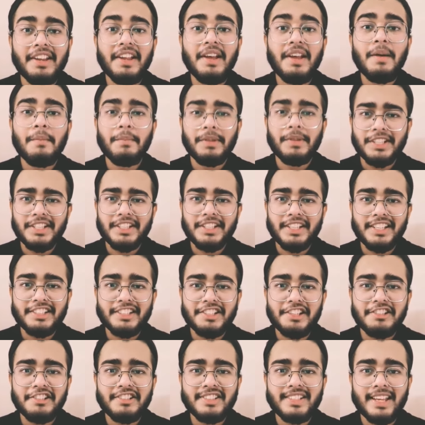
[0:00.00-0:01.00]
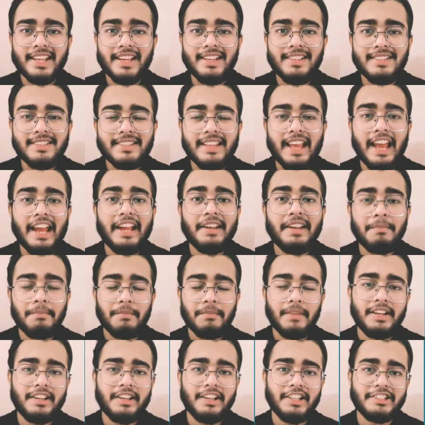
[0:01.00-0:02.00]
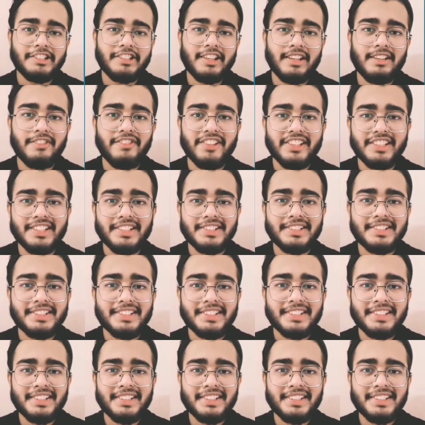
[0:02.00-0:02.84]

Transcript: presentation skills and industrial visits.